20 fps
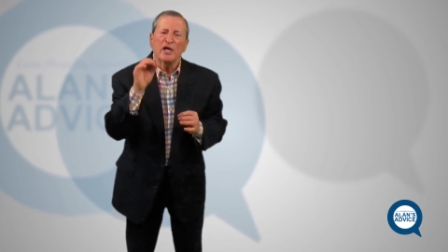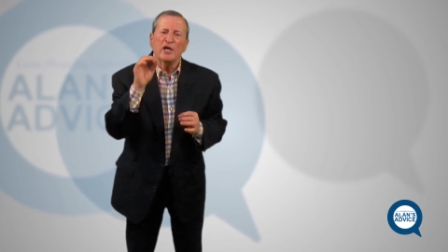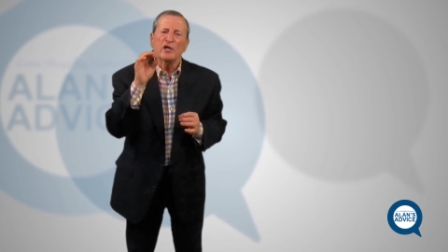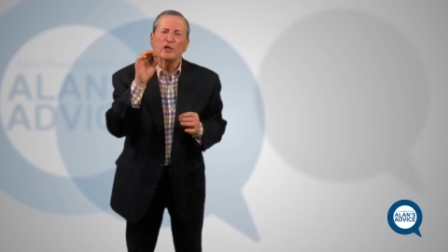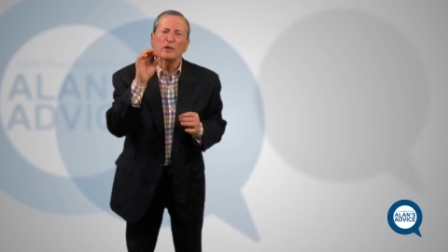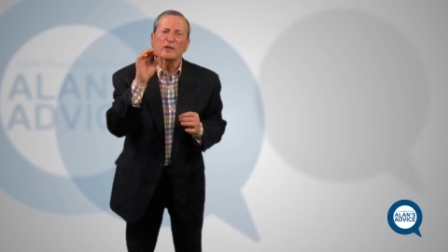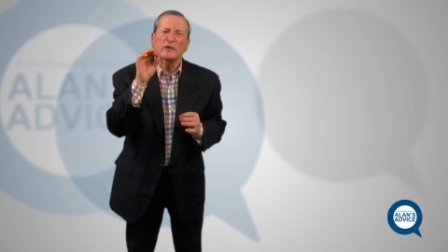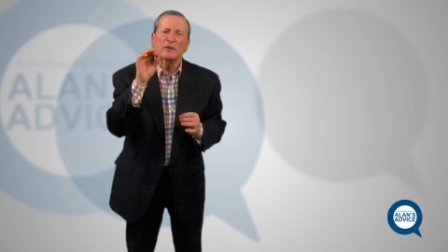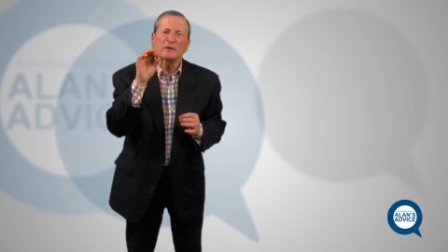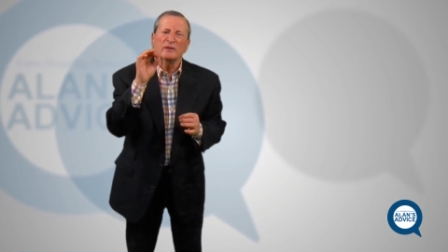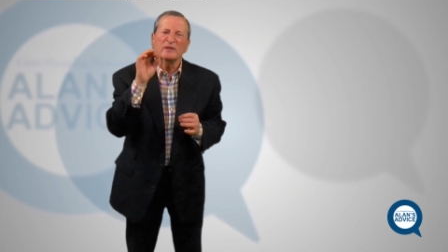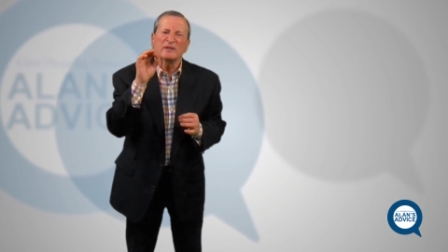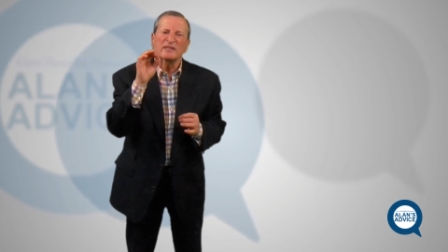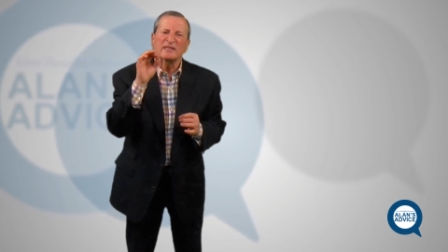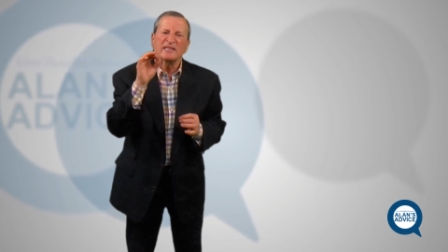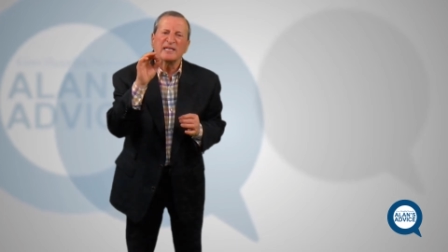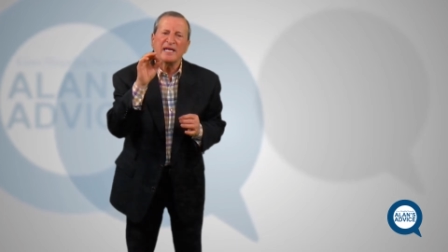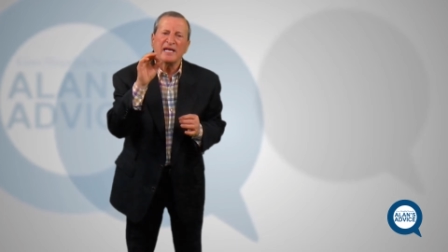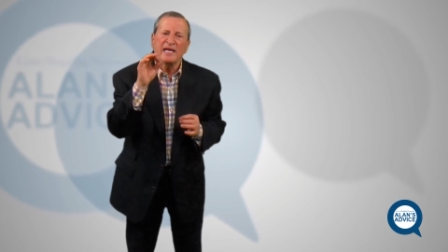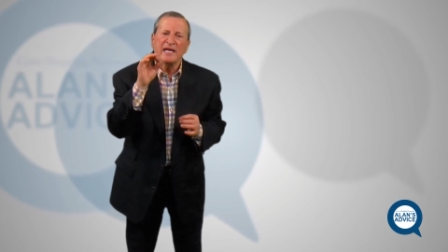you'll hear a little
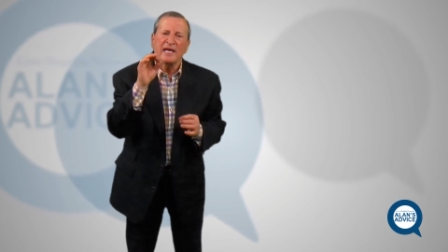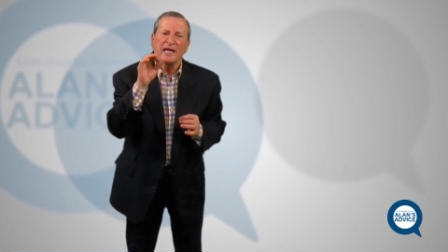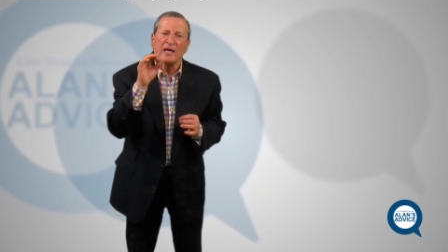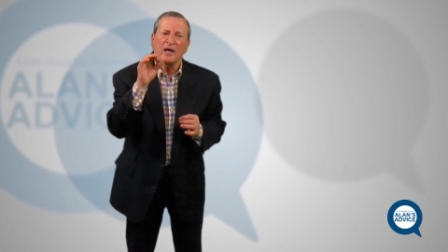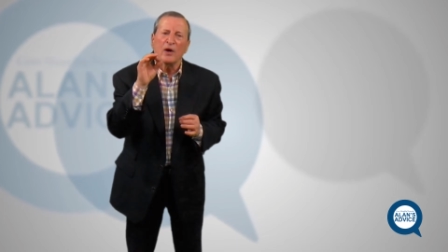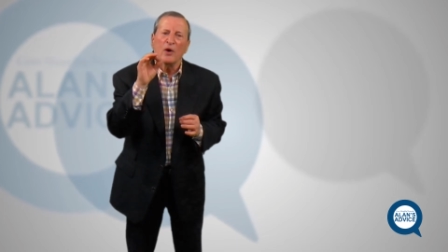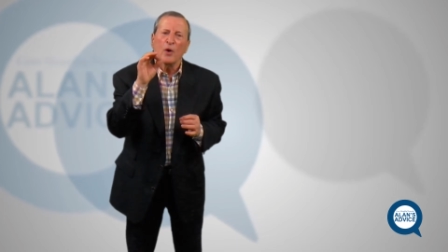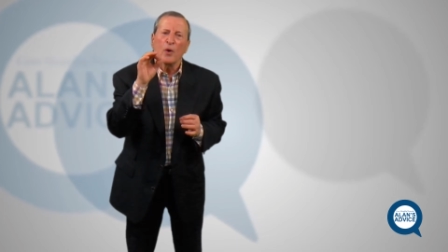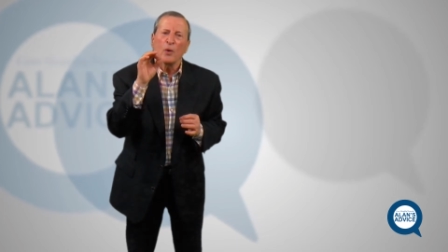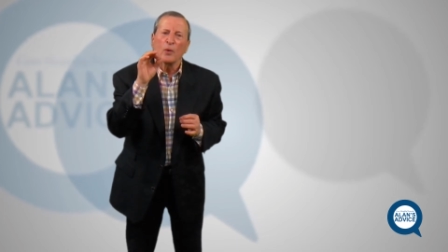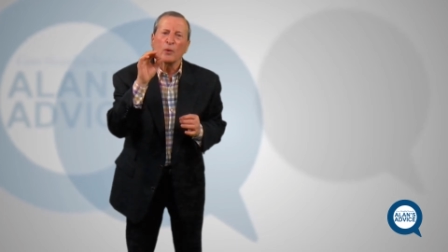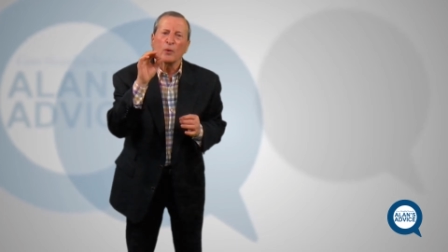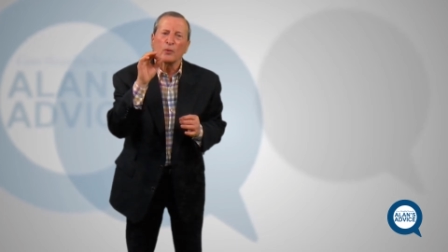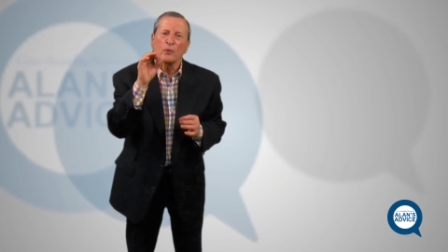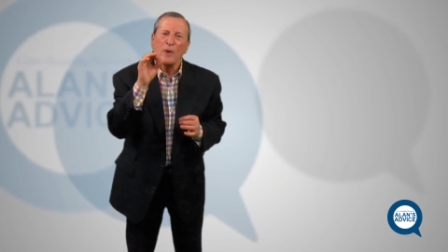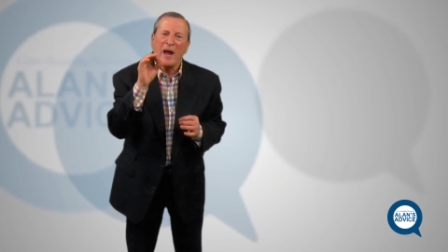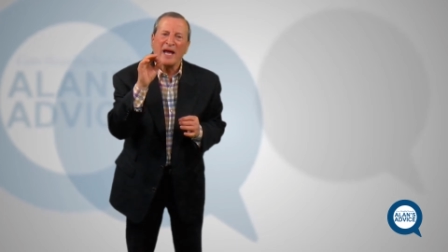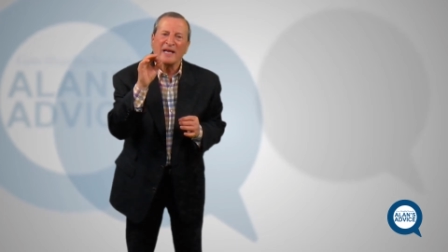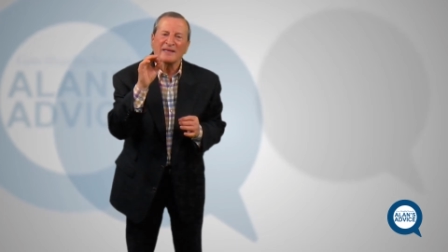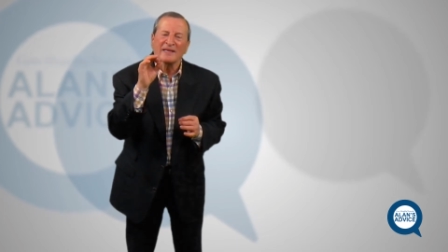tinging or
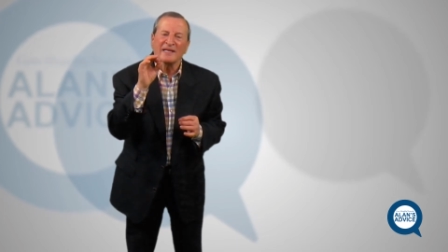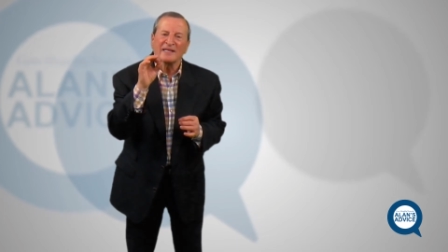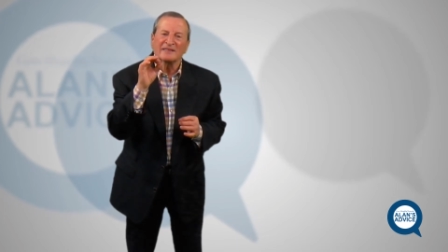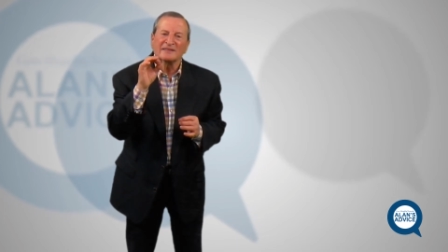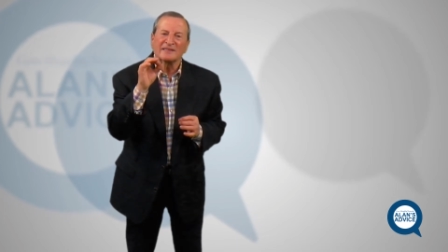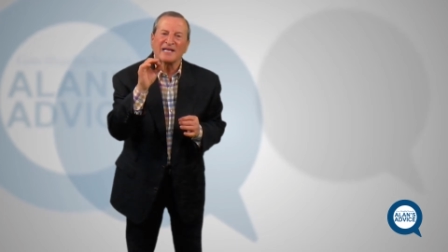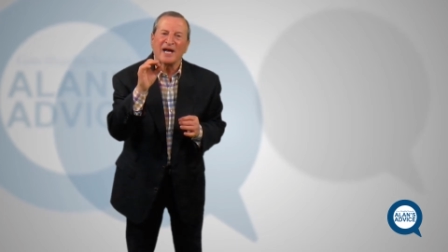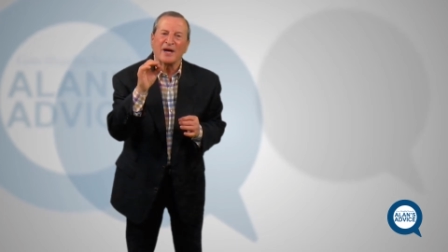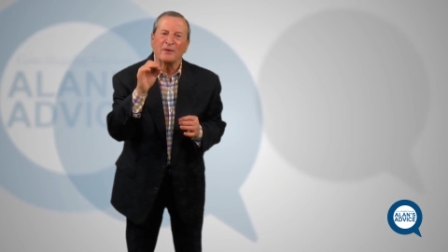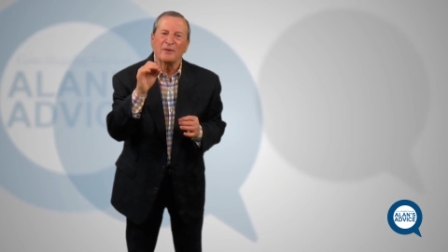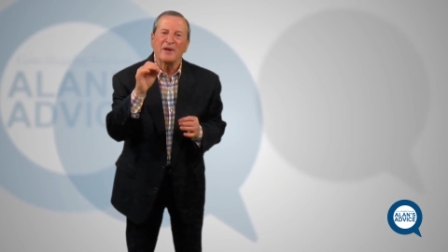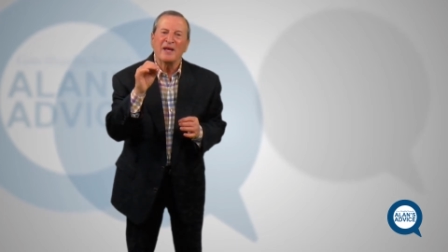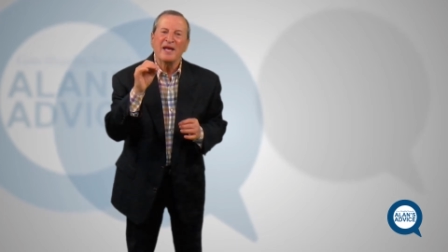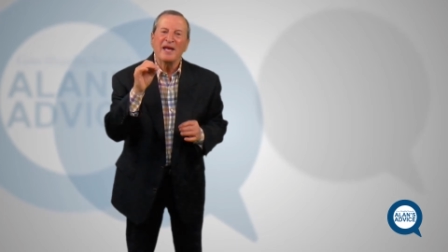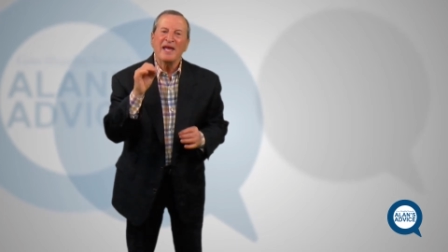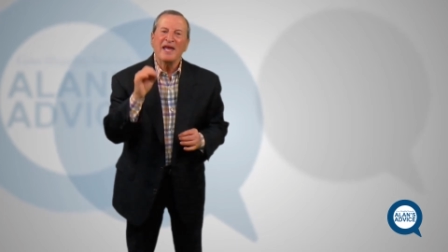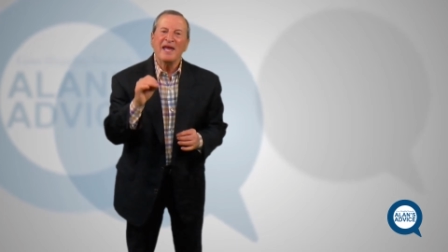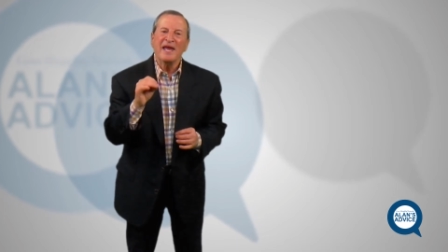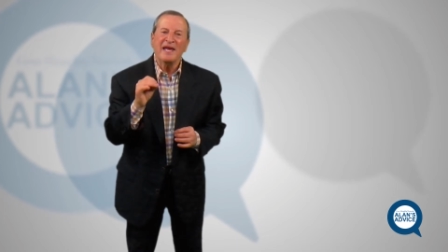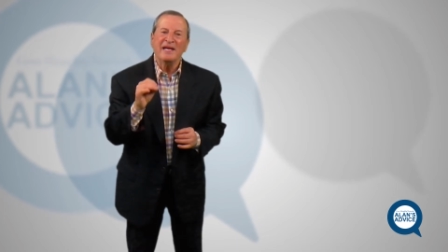rattling sound
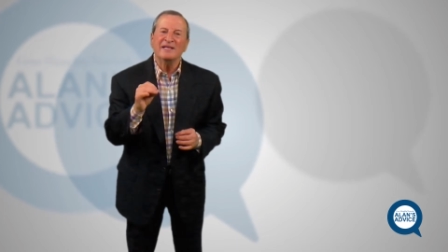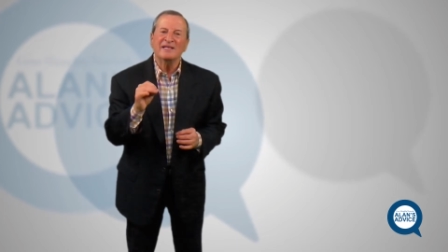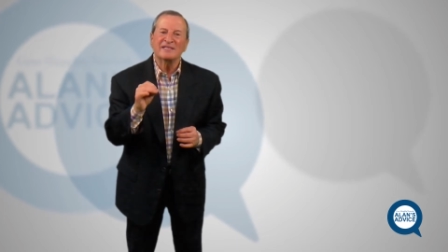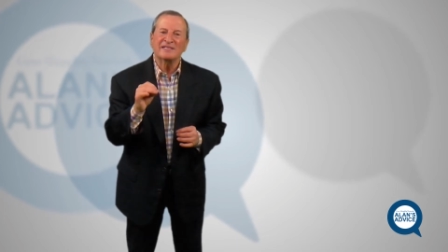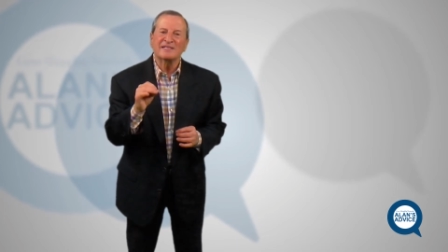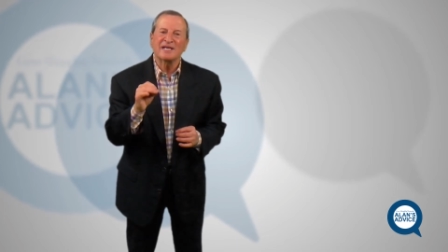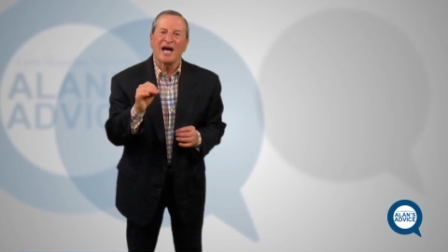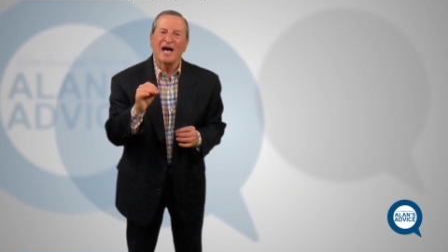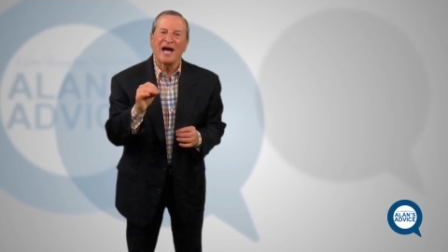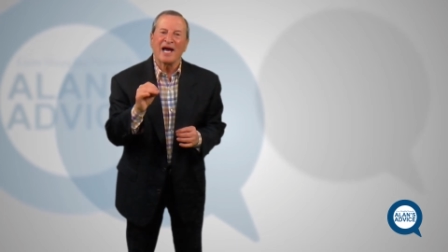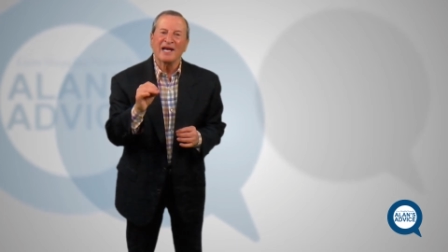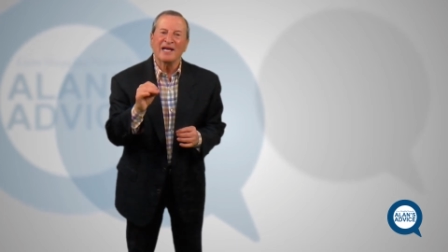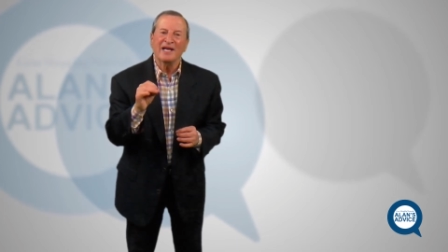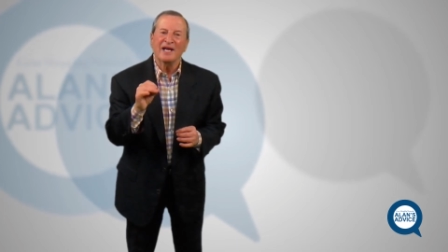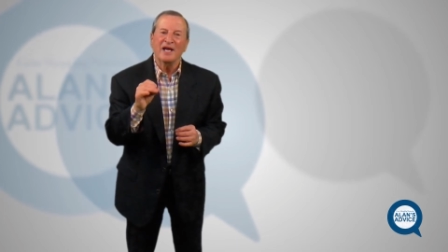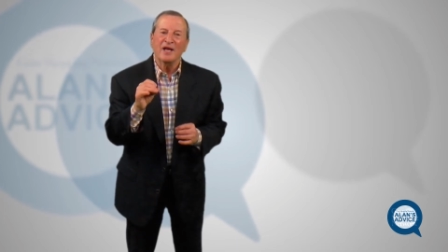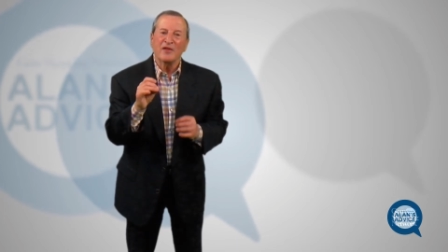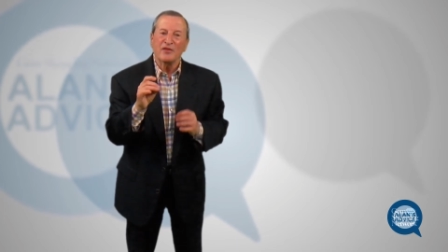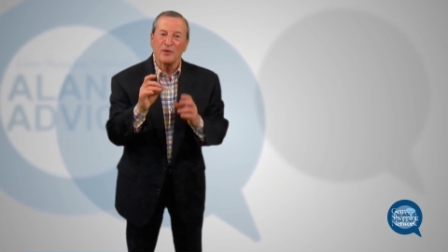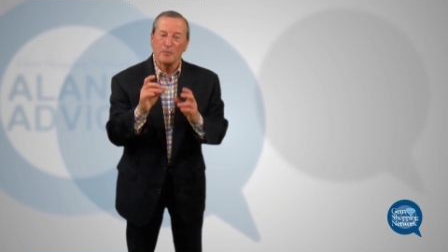inside
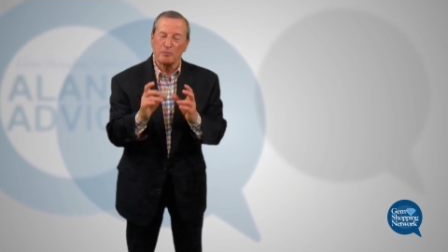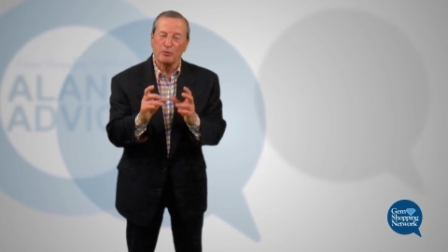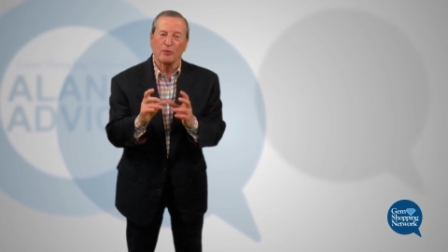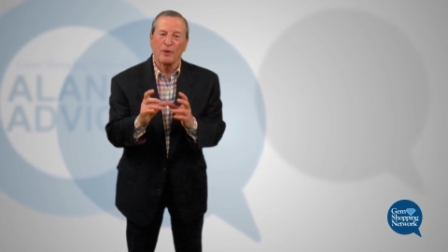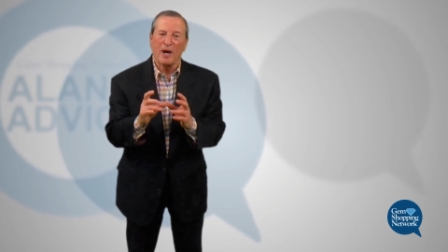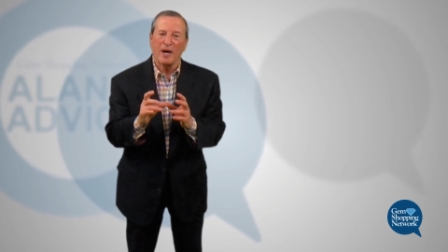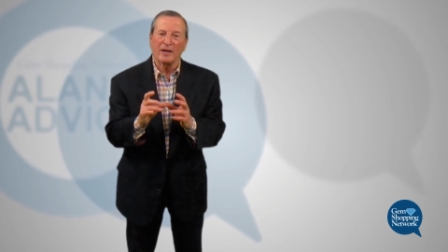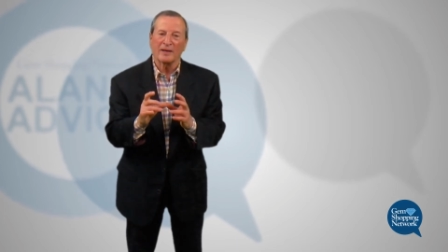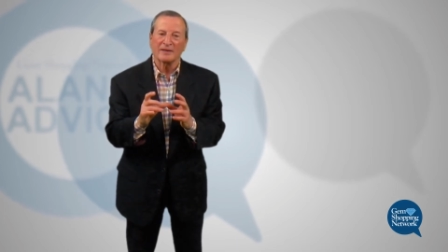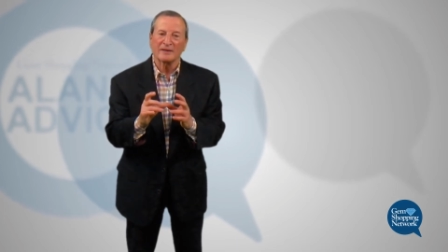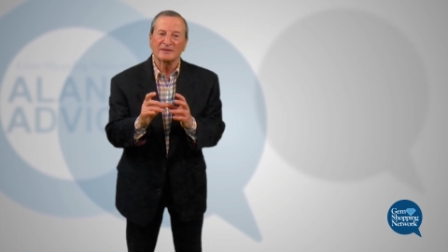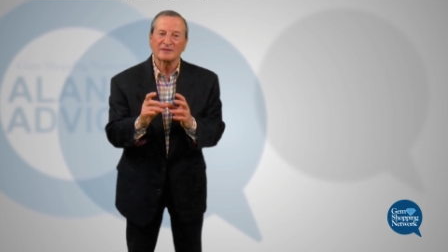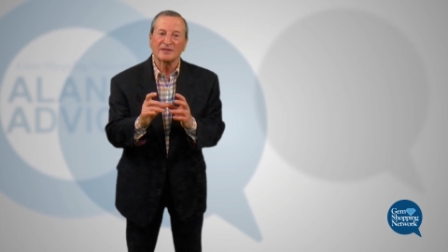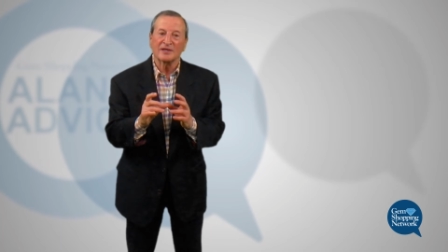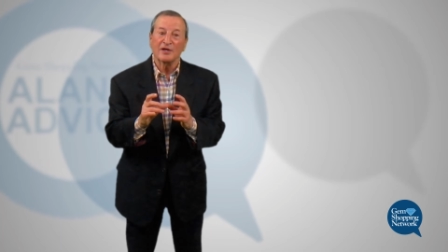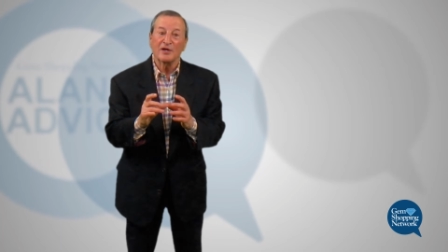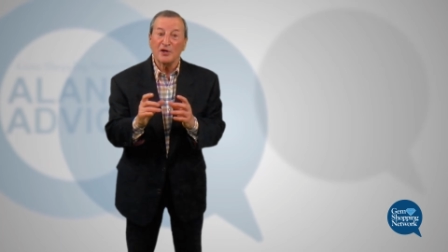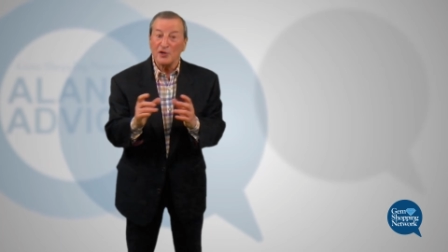the prongs.